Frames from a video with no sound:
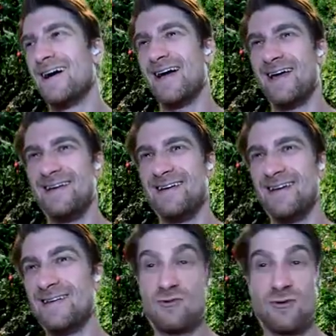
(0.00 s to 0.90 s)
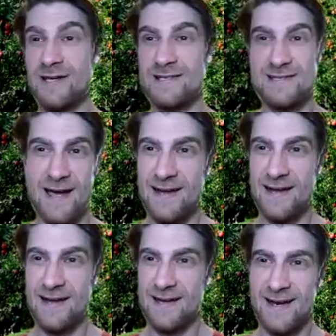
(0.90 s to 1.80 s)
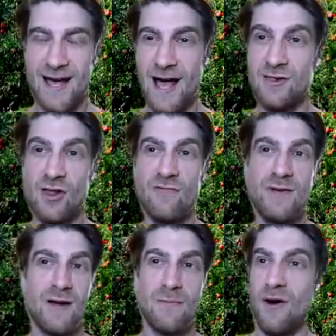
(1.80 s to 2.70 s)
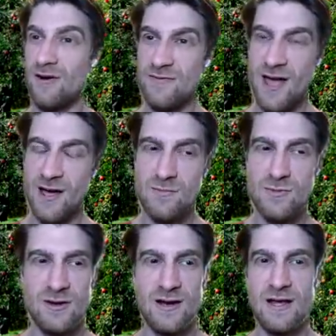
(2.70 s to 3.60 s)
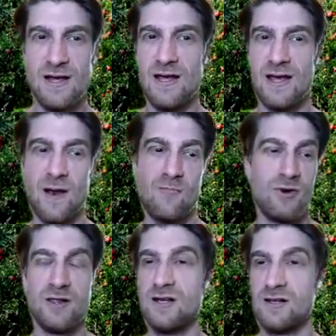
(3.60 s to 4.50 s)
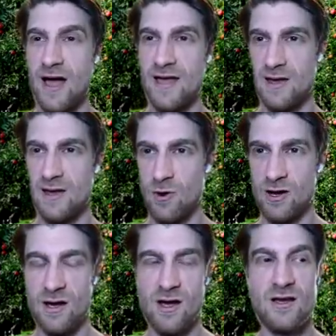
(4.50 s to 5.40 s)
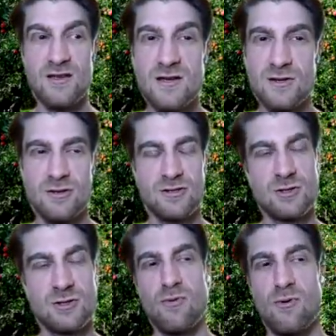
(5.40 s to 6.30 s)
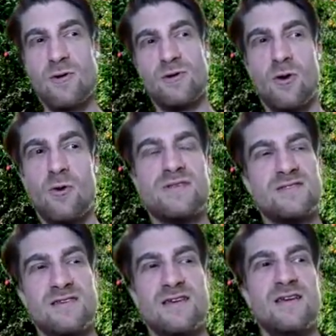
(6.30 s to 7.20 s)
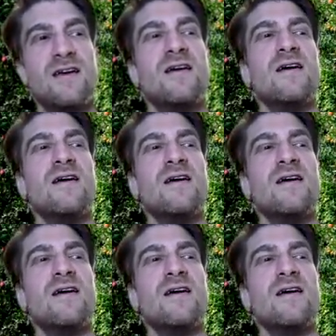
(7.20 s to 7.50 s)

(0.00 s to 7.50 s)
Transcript: And it's really exciting, and I love being a part of that community, and I'm really glad that we're gonna continue to support it with Open Seed.